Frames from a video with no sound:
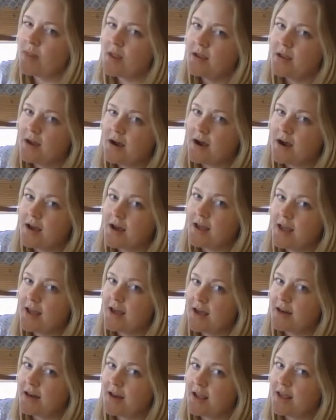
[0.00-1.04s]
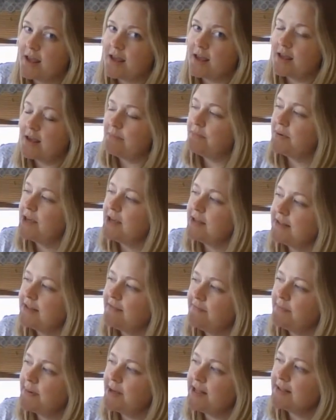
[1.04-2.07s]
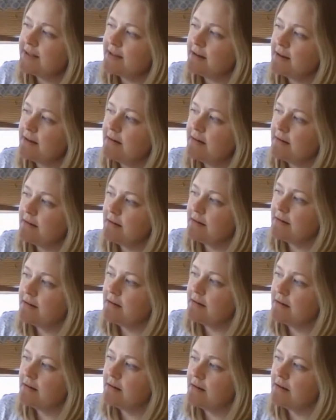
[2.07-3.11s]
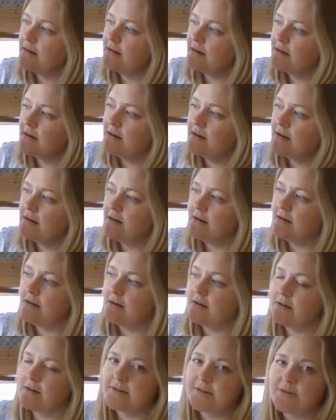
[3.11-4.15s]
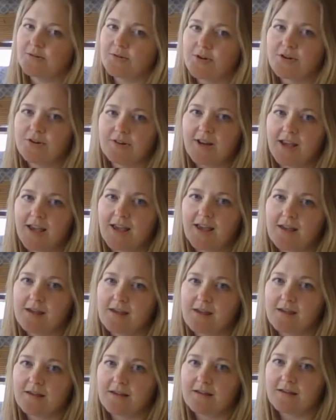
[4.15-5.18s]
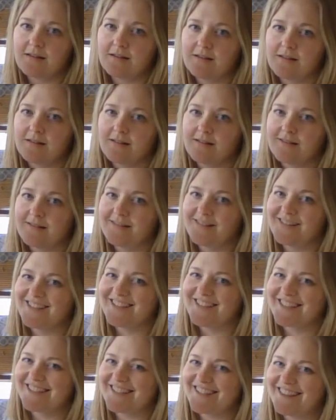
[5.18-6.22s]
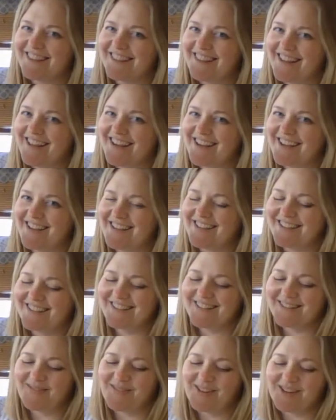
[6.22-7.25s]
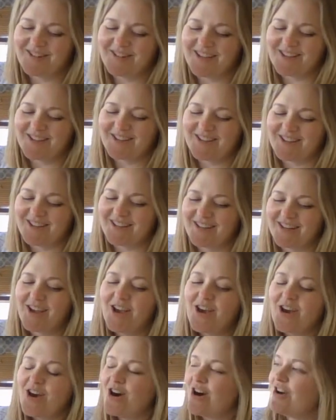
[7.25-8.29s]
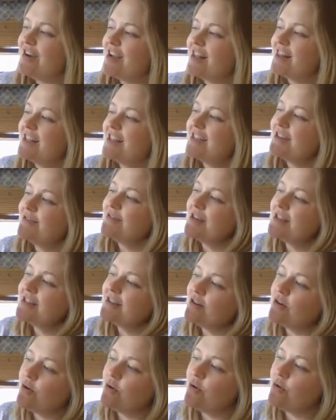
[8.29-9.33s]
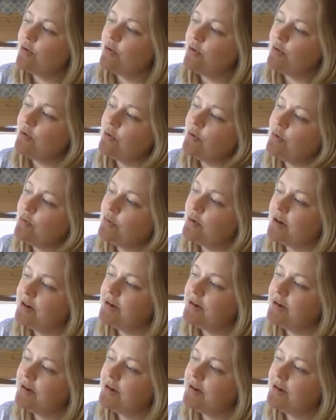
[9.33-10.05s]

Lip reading: I had a piece of pizza, also called a slice. Very good. All right, let's erase the whole word.